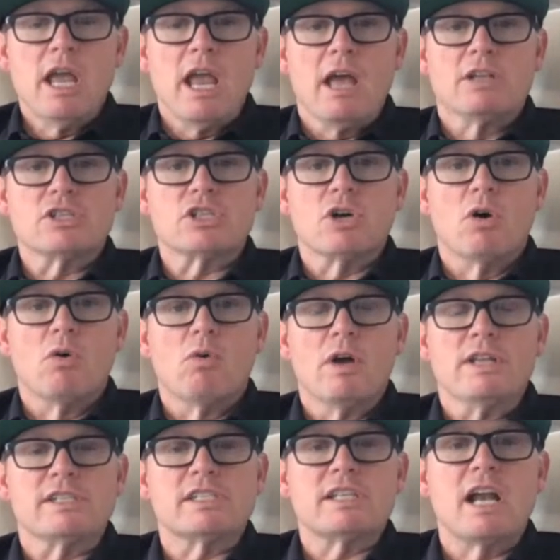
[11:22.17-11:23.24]
And so
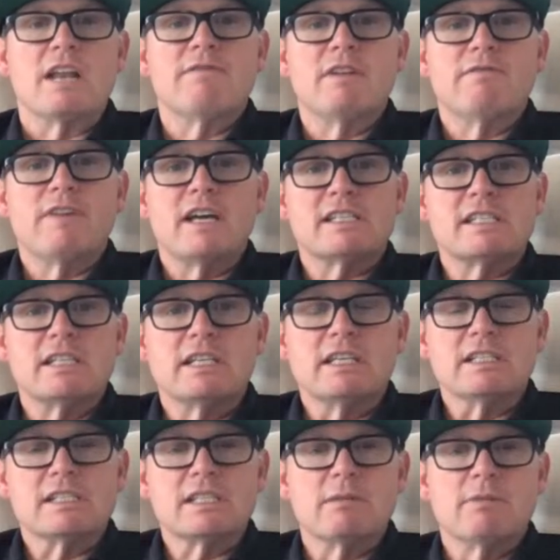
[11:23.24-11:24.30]
instead of investing
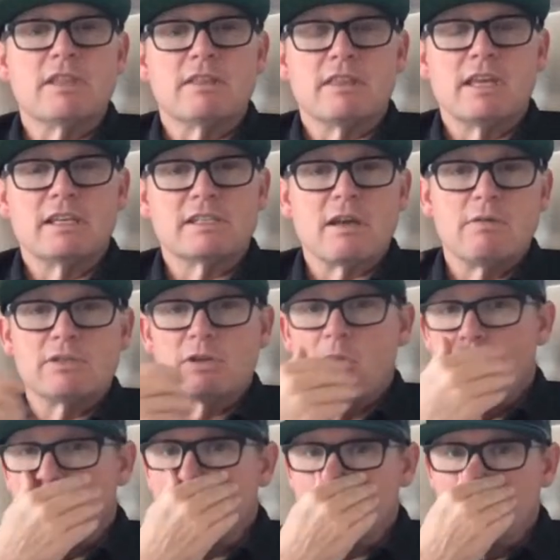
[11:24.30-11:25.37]
in some of the things I was
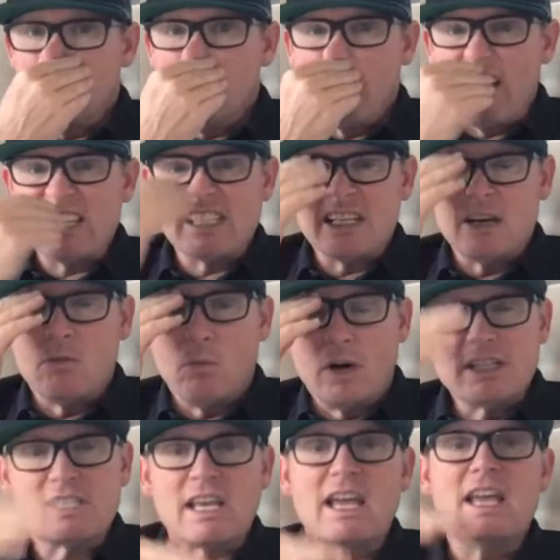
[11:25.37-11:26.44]
going to invest in,
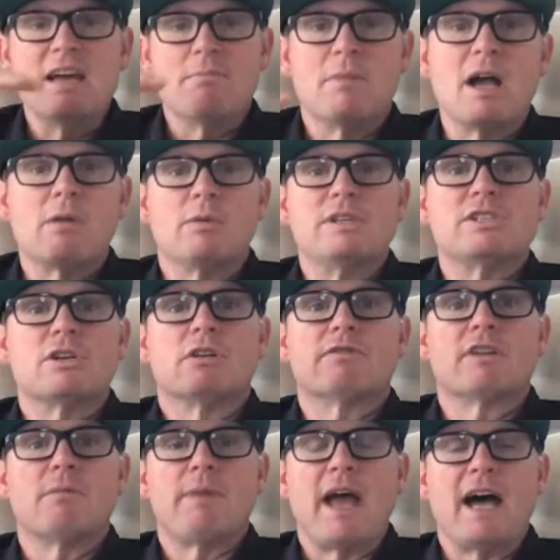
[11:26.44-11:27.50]
once I hit my
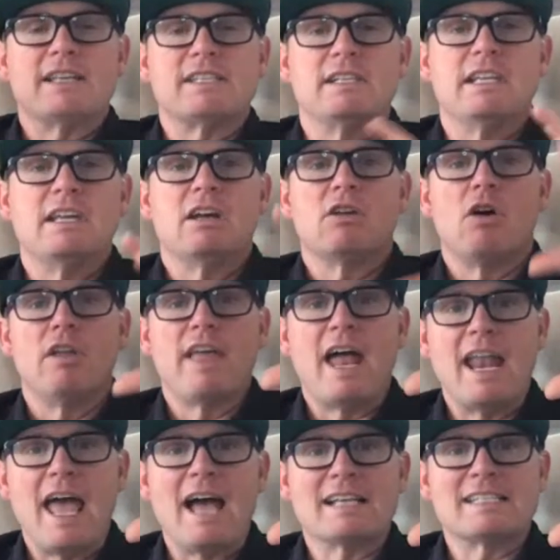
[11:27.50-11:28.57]
reserve capacity and all
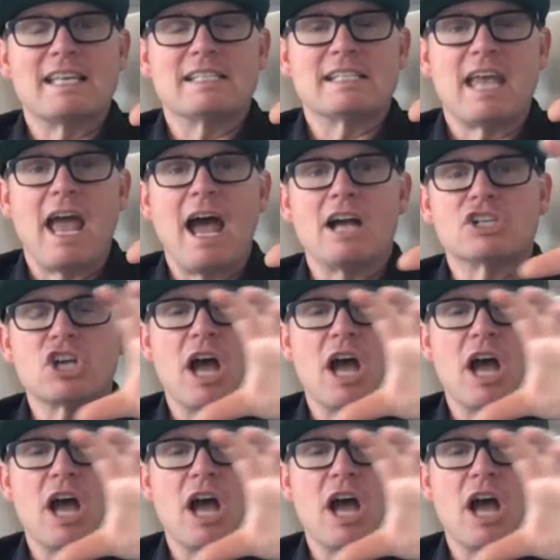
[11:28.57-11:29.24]
that excess cash,